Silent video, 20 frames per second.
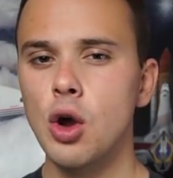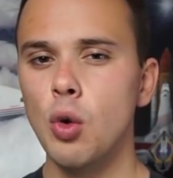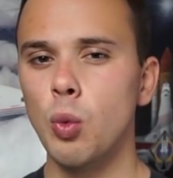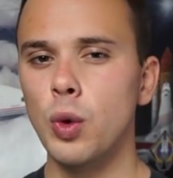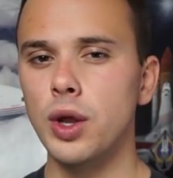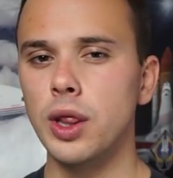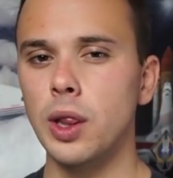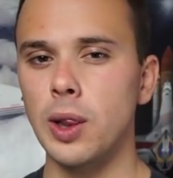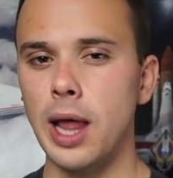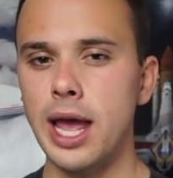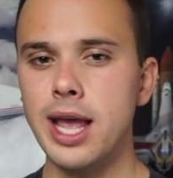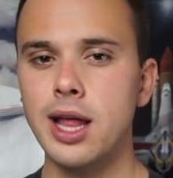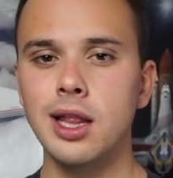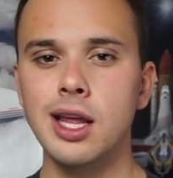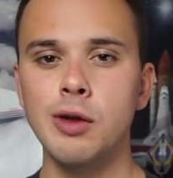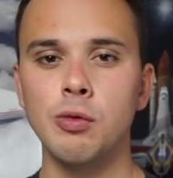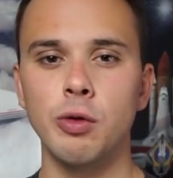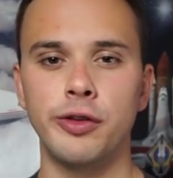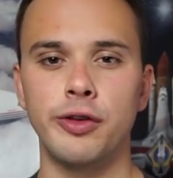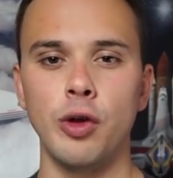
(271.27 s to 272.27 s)
would
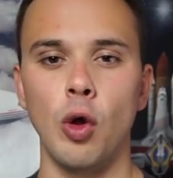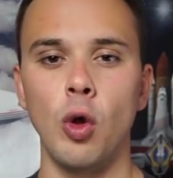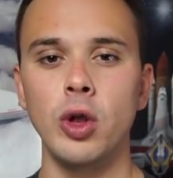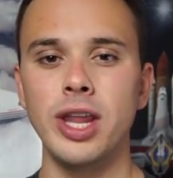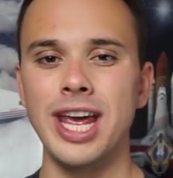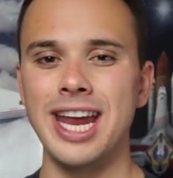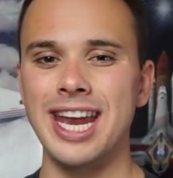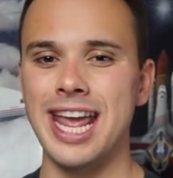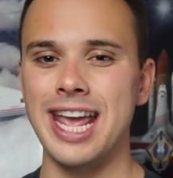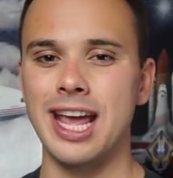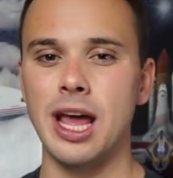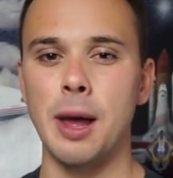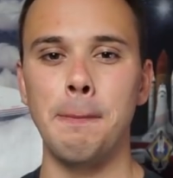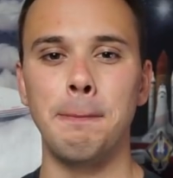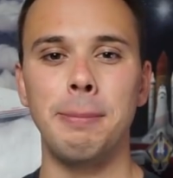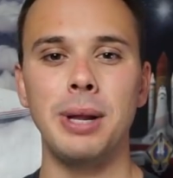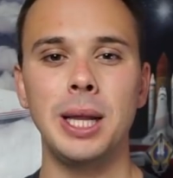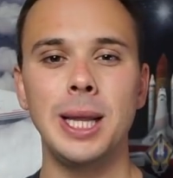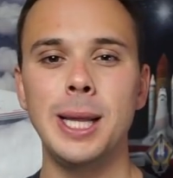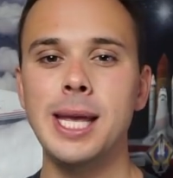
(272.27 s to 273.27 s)
likely result in a
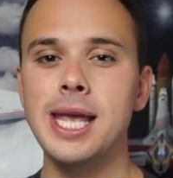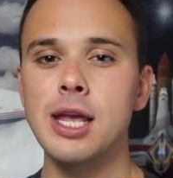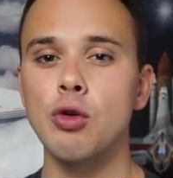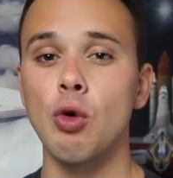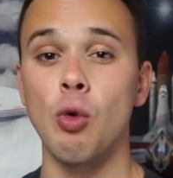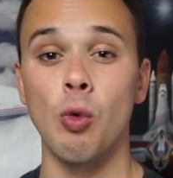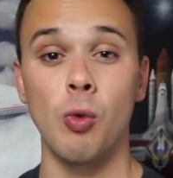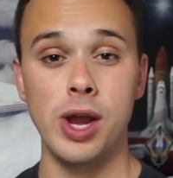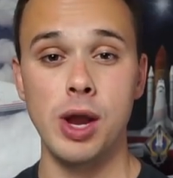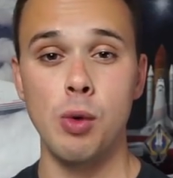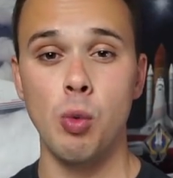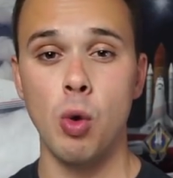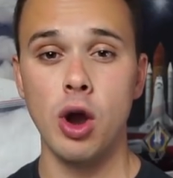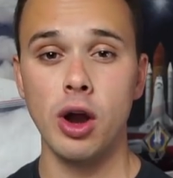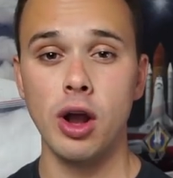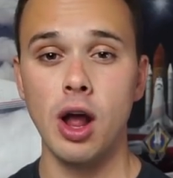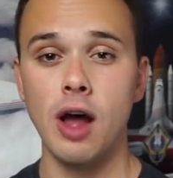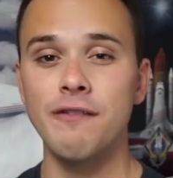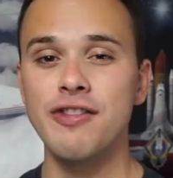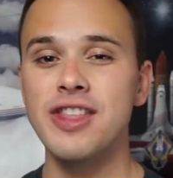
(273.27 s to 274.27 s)
complete
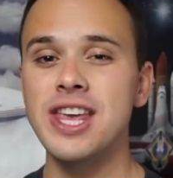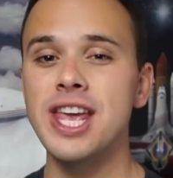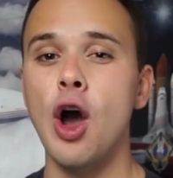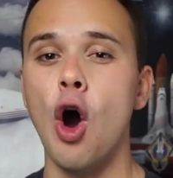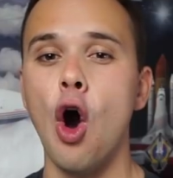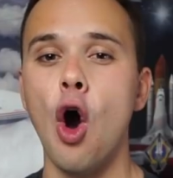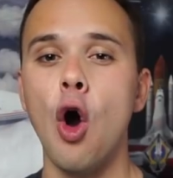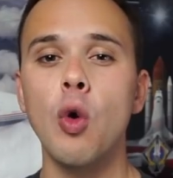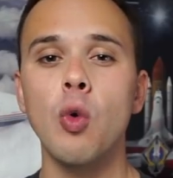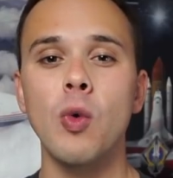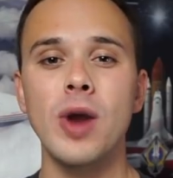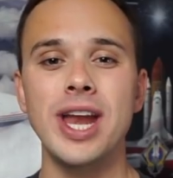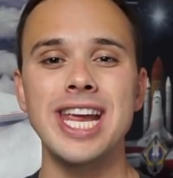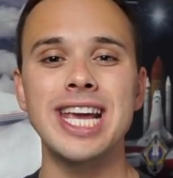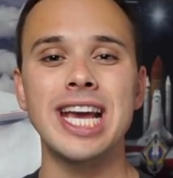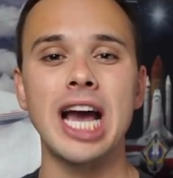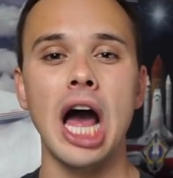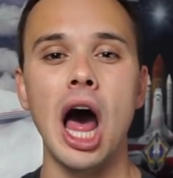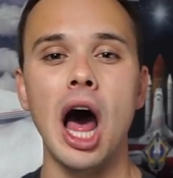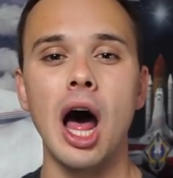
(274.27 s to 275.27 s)
rework of the
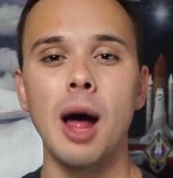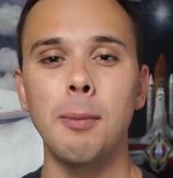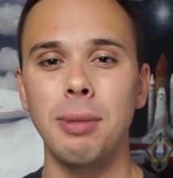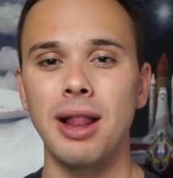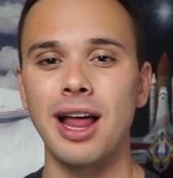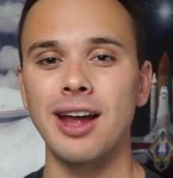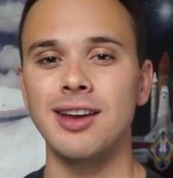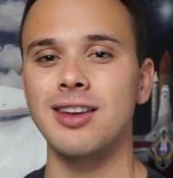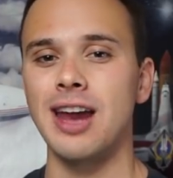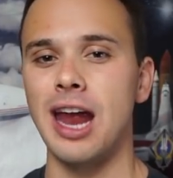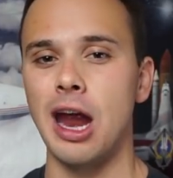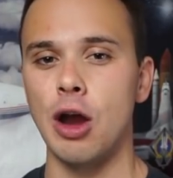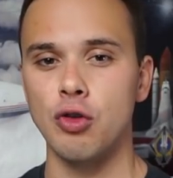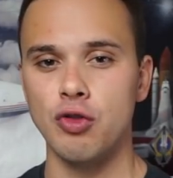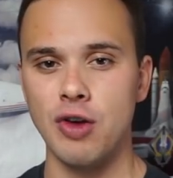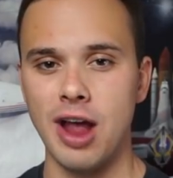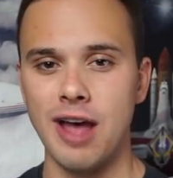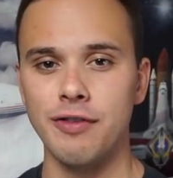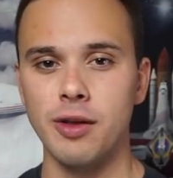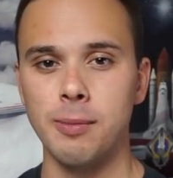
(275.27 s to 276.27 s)
already complex air
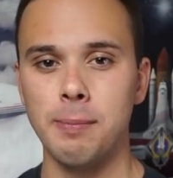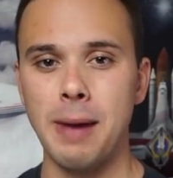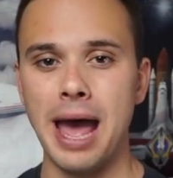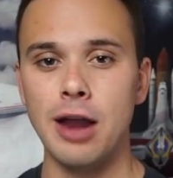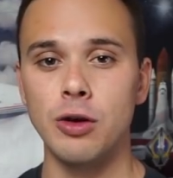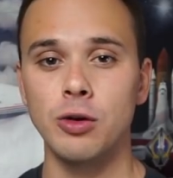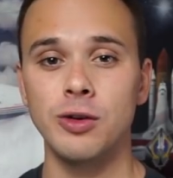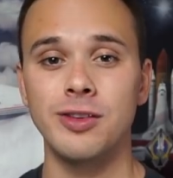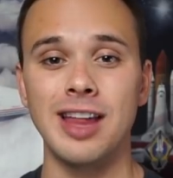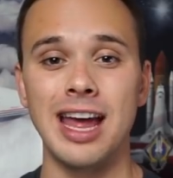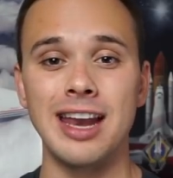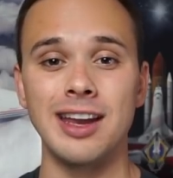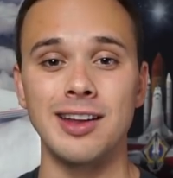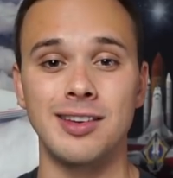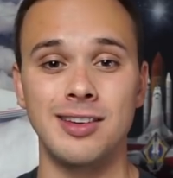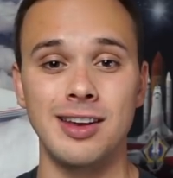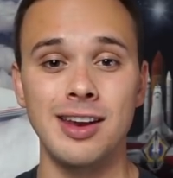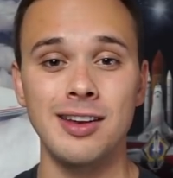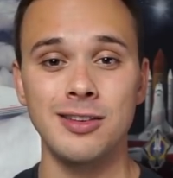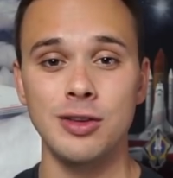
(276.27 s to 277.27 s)
traffic patterns that
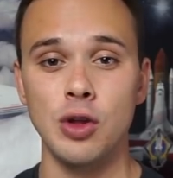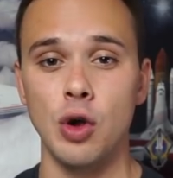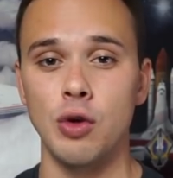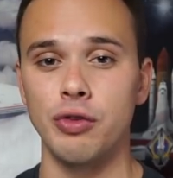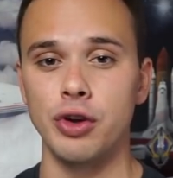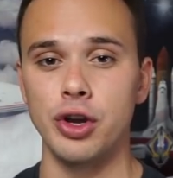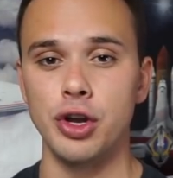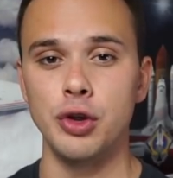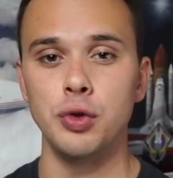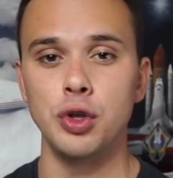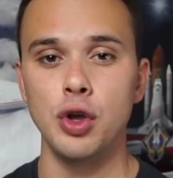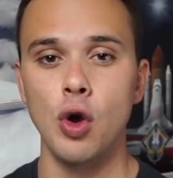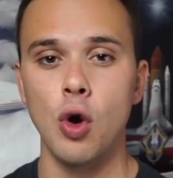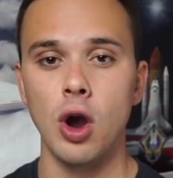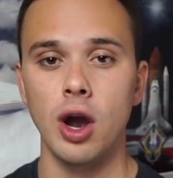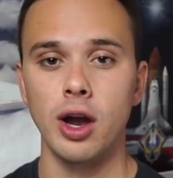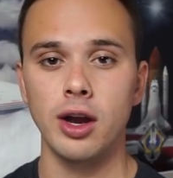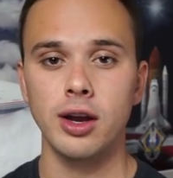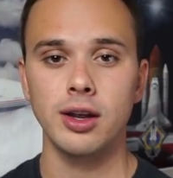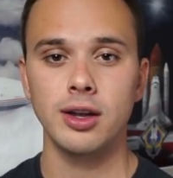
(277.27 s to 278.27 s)
exist over New
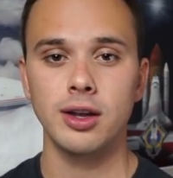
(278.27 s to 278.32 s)
York.